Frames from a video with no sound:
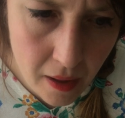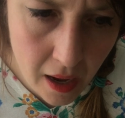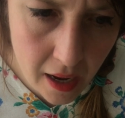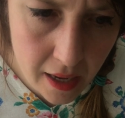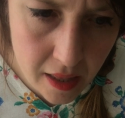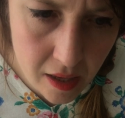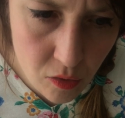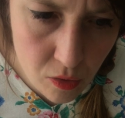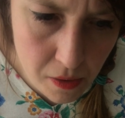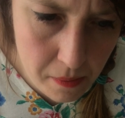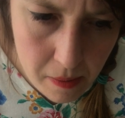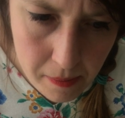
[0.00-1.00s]
either
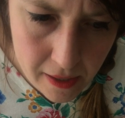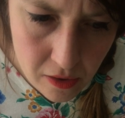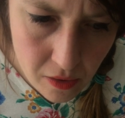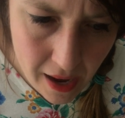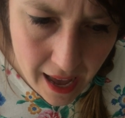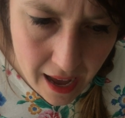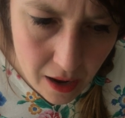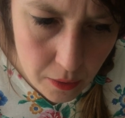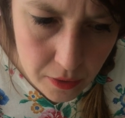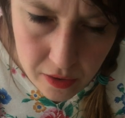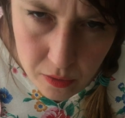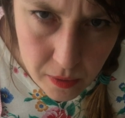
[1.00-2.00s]
drawing people in your
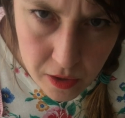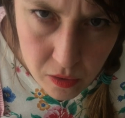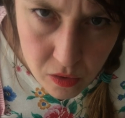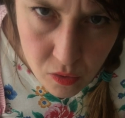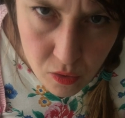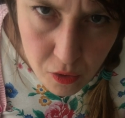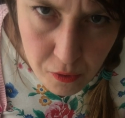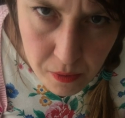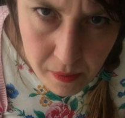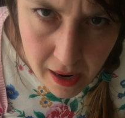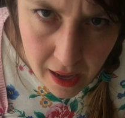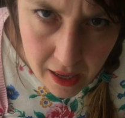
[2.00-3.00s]
house. It's always good to draw
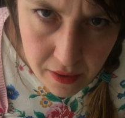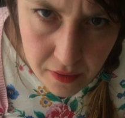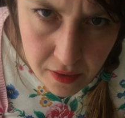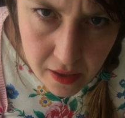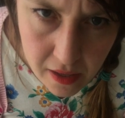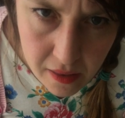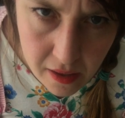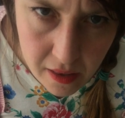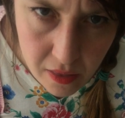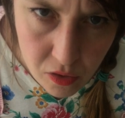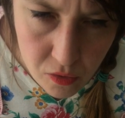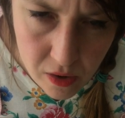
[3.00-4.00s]
from life and see things
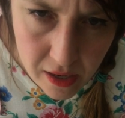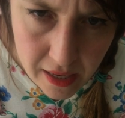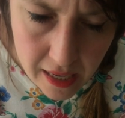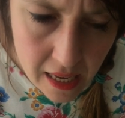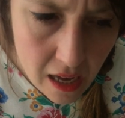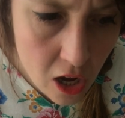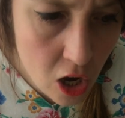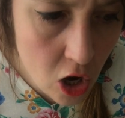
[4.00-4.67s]
in 3D,